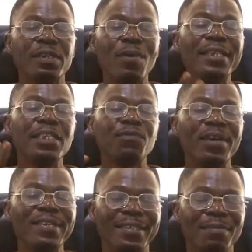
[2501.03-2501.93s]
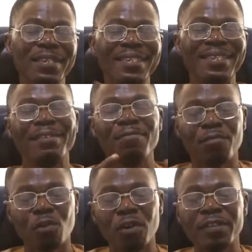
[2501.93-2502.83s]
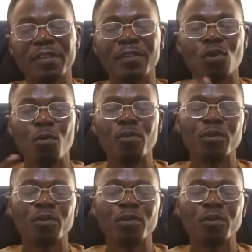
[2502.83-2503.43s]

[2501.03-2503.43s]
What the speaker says: When it is voiceless, it means the glottis is open.